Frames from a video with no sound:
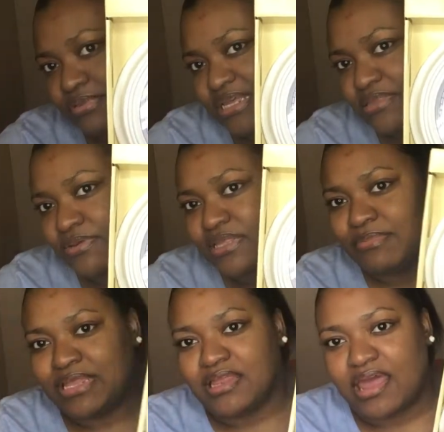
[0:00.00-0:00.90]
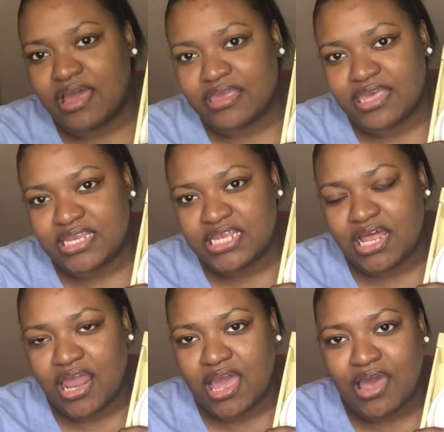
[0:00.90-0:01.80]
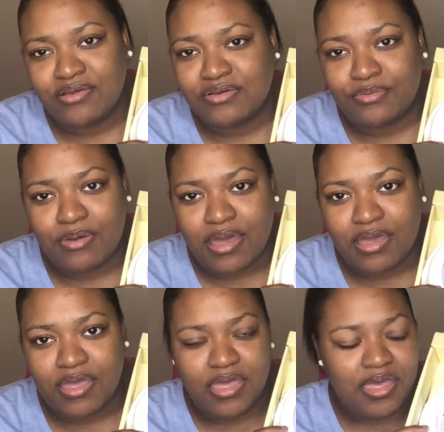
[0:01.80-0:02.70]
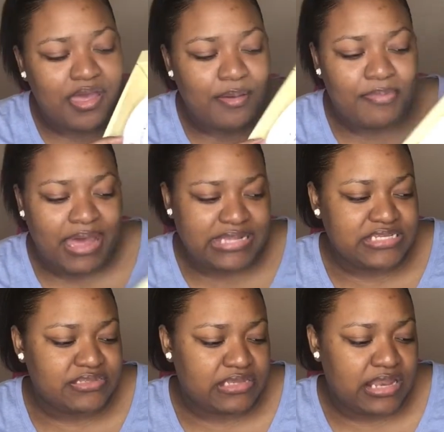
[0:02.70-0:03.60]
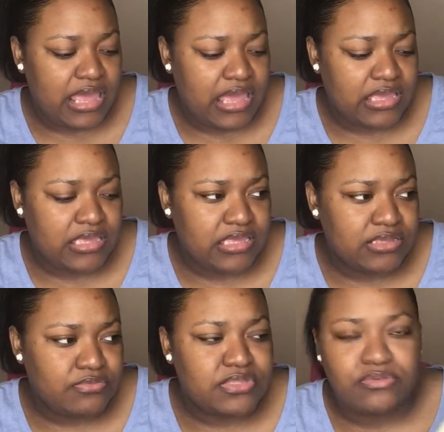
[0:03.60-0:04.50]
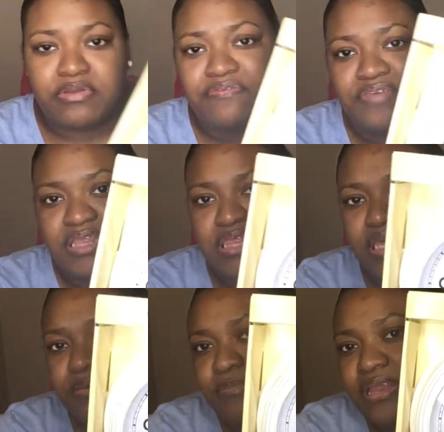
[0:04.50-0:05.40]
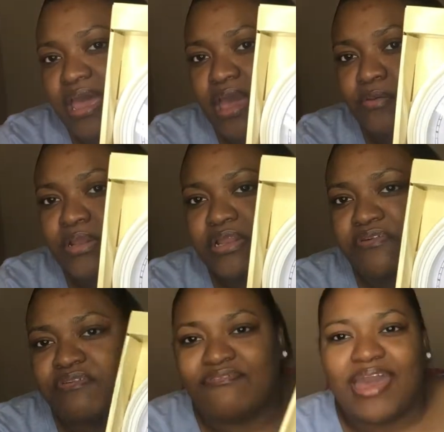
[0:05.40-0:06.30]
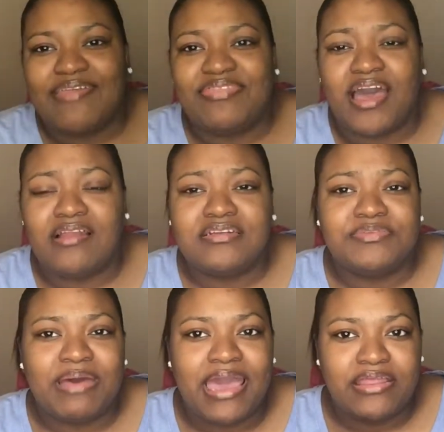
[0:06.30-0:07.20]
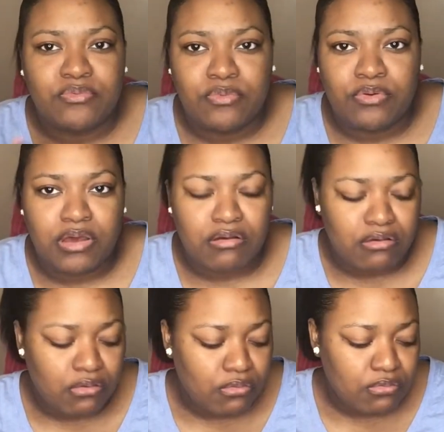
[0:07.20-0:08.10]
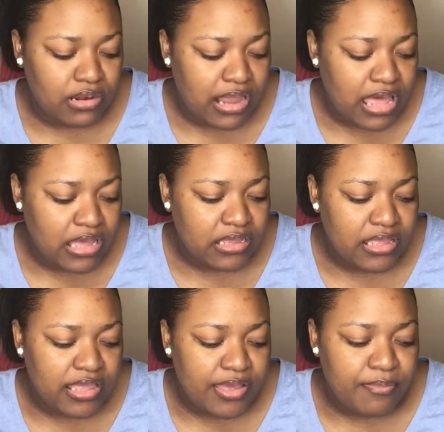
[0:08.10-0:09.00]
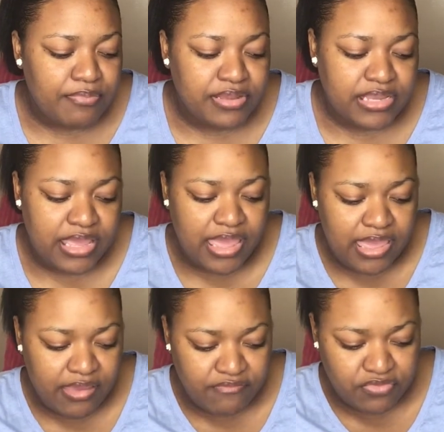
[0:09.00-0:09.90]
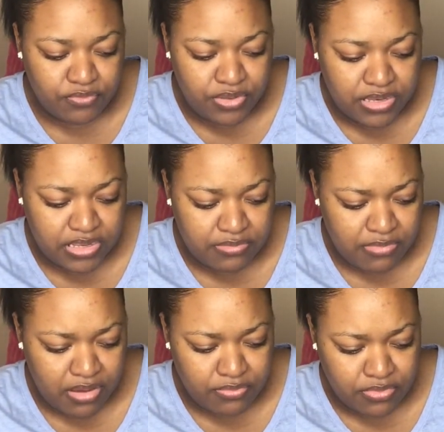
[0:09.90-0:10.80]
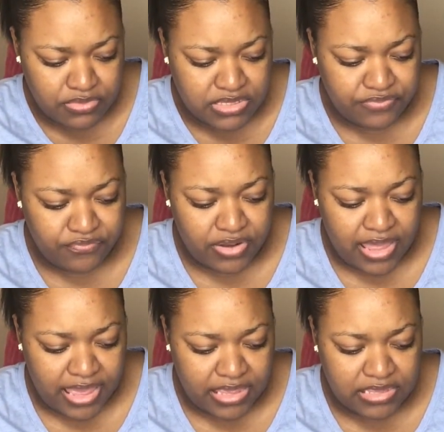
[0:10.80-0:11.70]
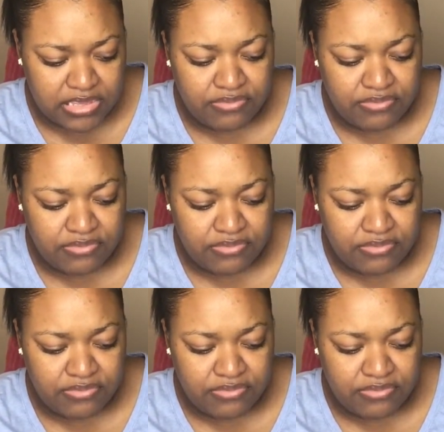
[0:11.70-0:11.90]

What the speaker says: this one to me looked like a kitchen clock. I don't know why. But I just feel like it was $3.50, but they had one in there for $5, but I didn't want a gold clock. But they have the one in my roses for, like,